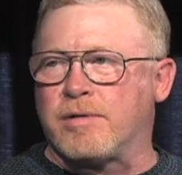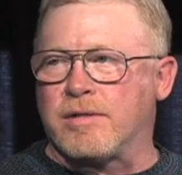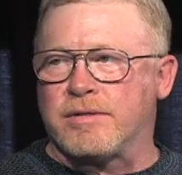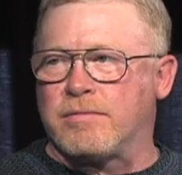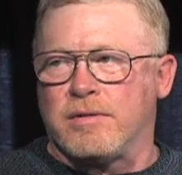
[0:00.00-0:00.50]

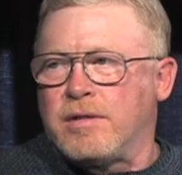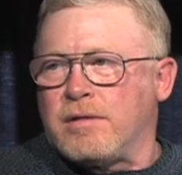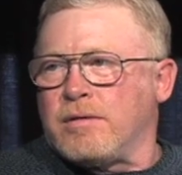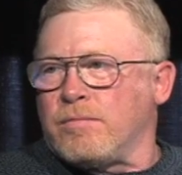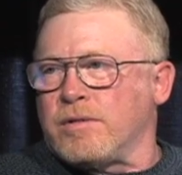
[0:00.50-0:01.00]
because
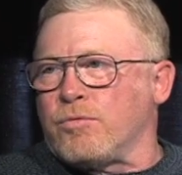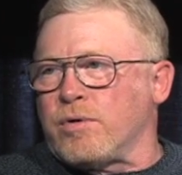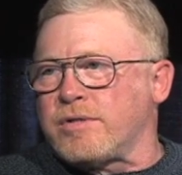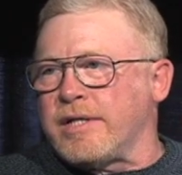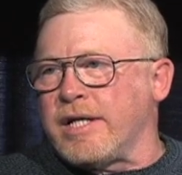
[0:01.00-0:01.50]
the
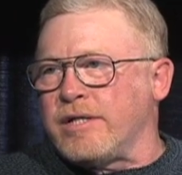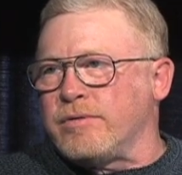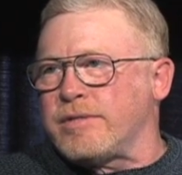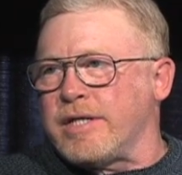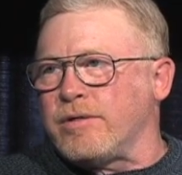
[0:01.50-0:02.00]
worst thing they can
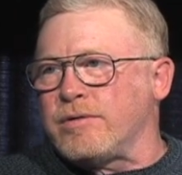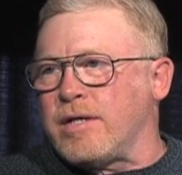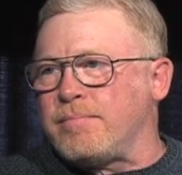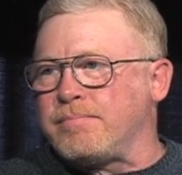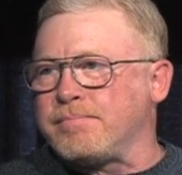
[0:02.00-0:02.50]
do is take your job.